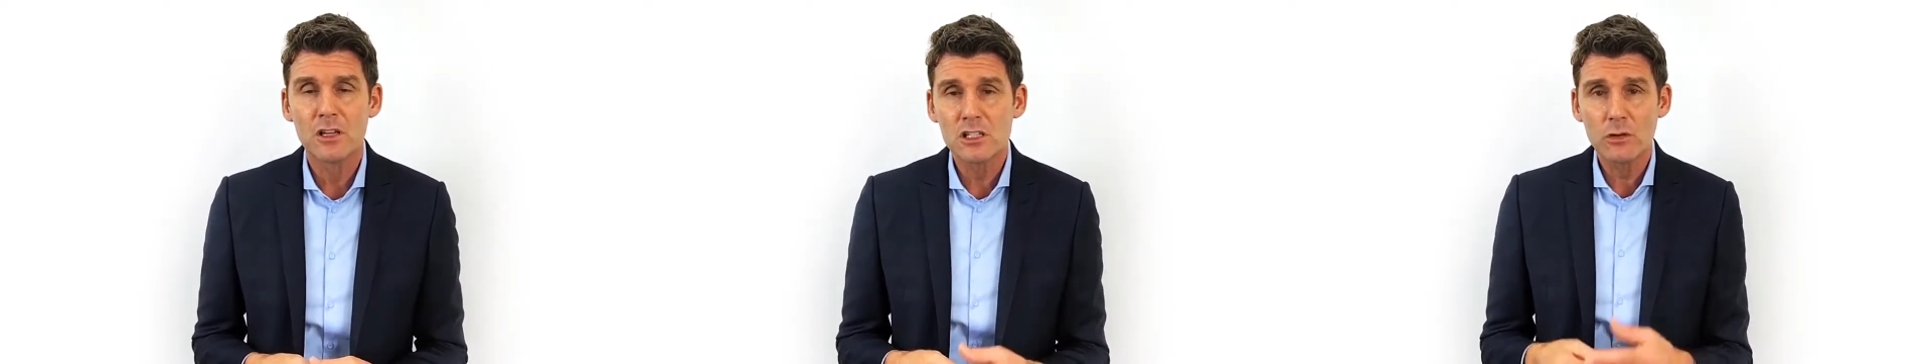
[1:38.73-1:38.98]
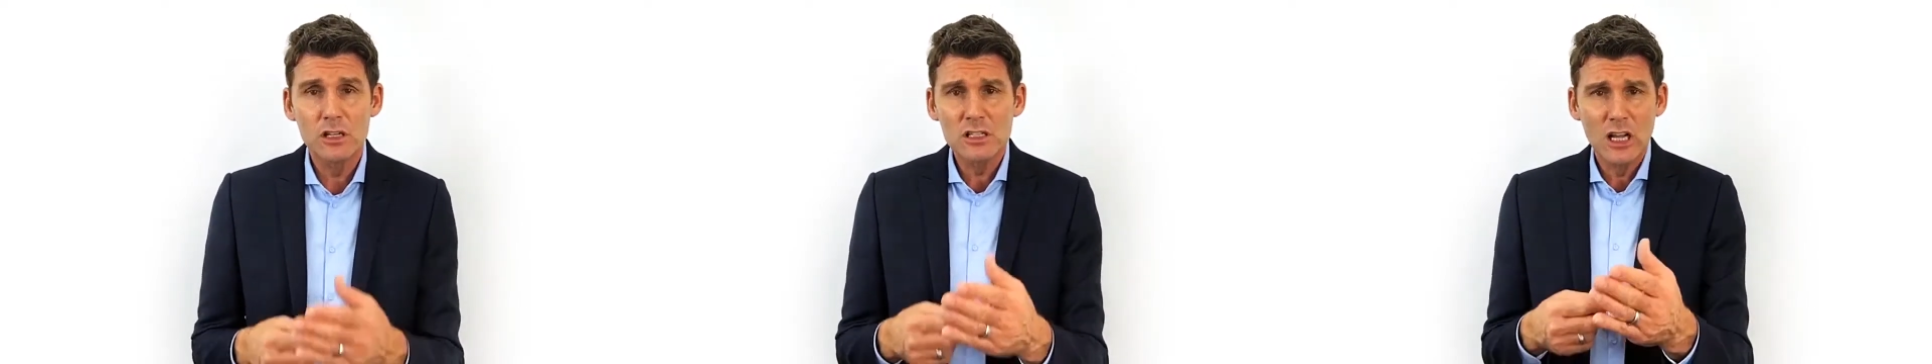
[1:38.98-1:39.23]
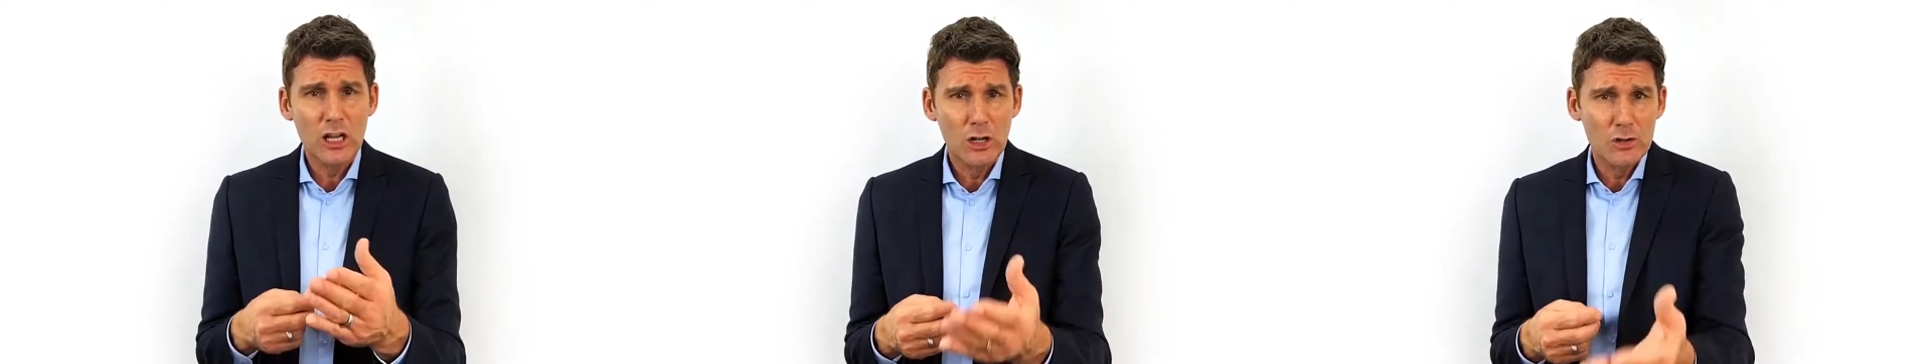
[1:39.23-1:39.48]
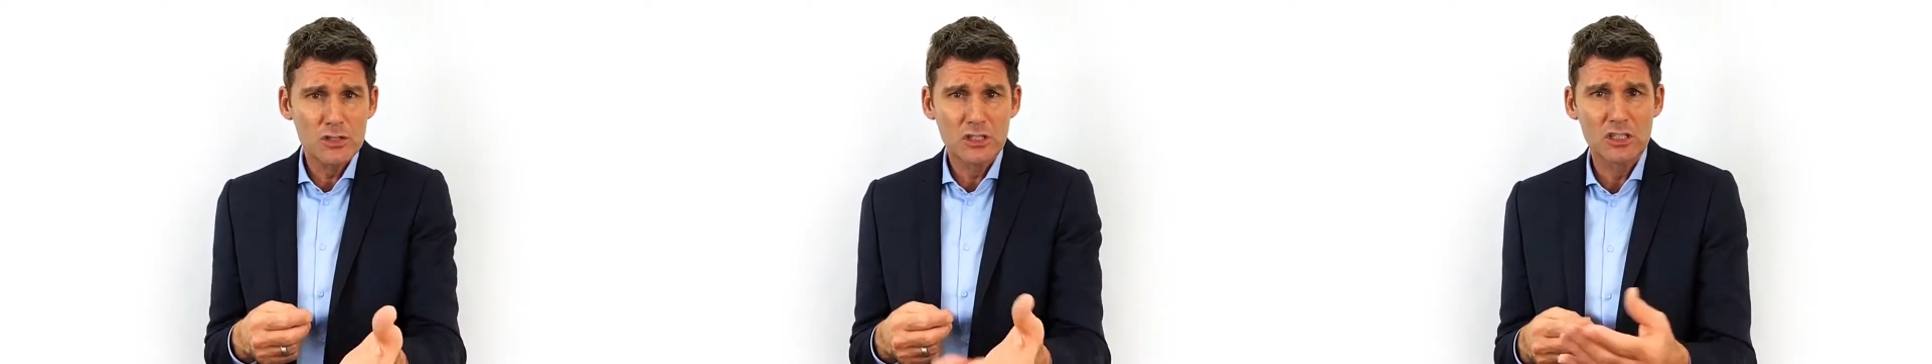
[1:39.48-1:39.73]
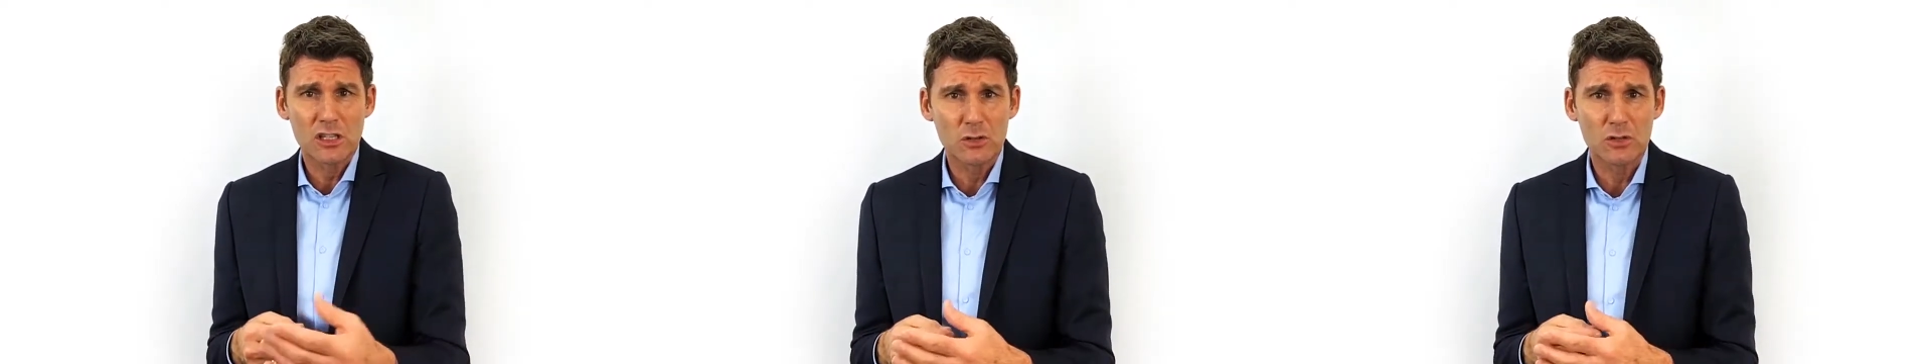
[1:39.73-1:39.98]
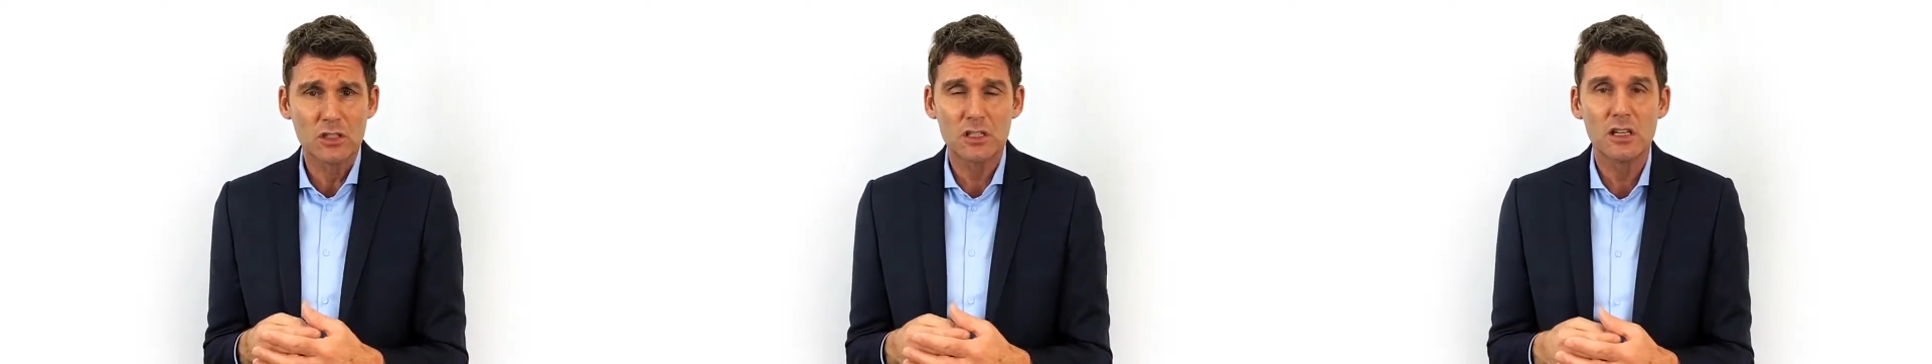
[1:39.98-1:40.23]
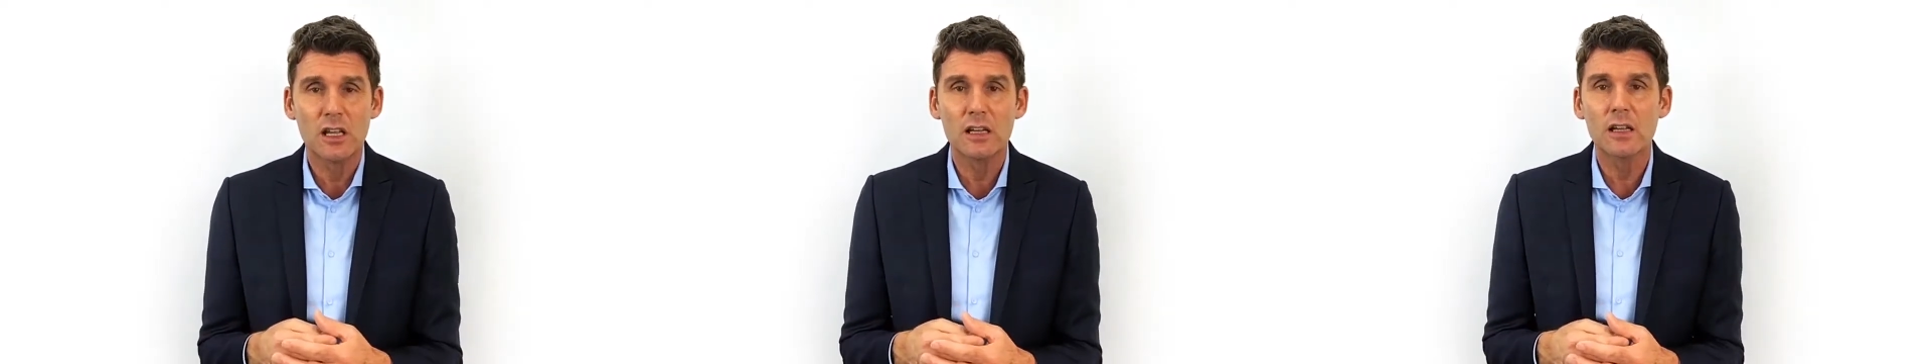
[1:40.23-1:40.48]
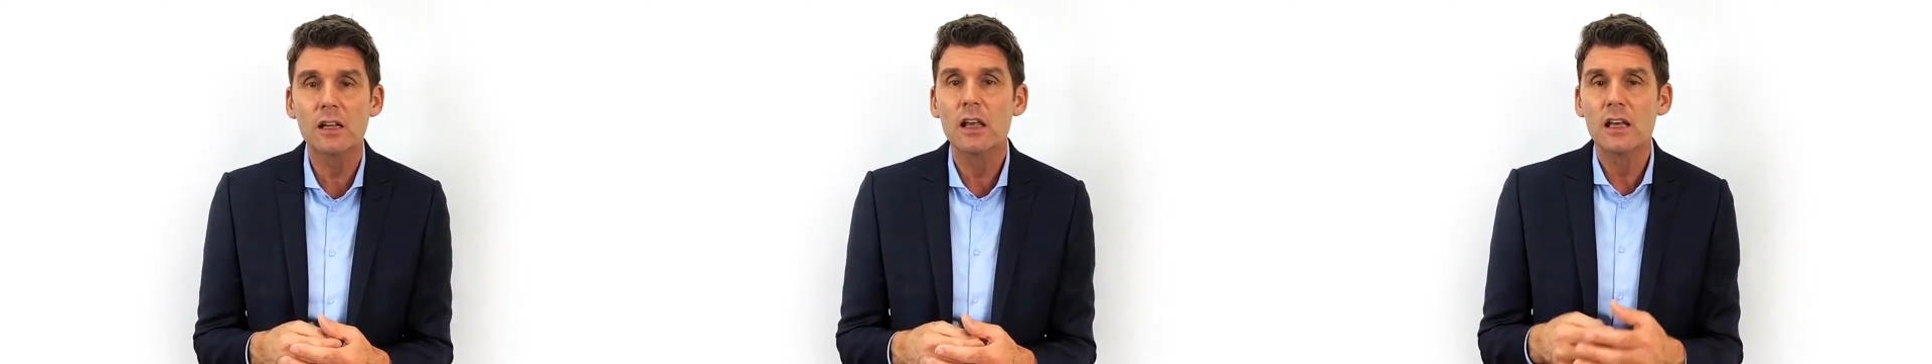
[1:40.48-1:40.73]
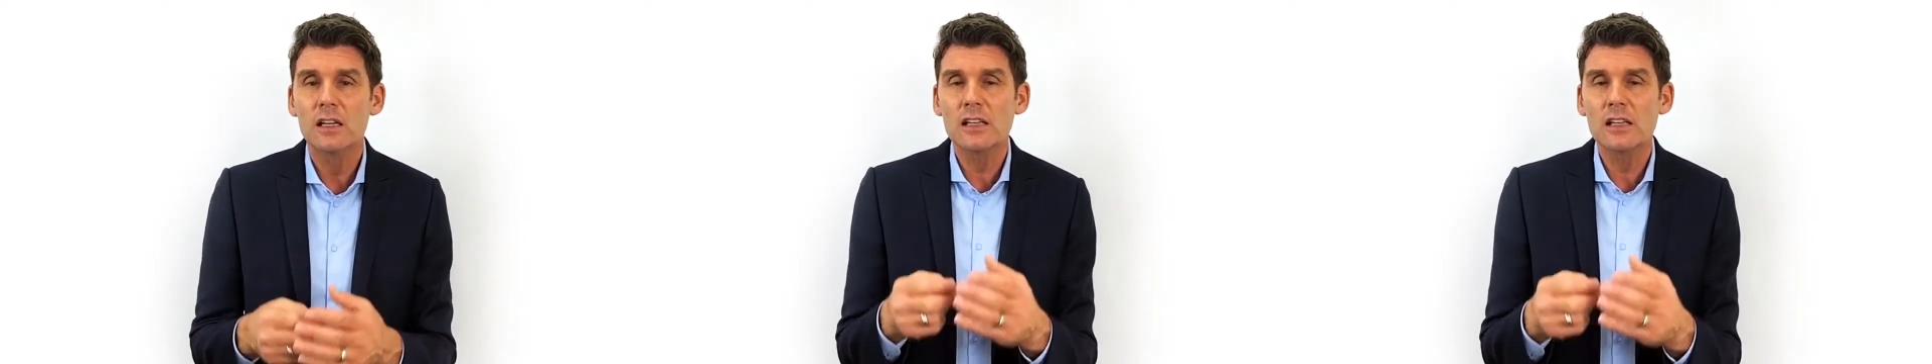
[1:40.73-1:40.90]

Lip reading: So it isn't closing skills that's needed,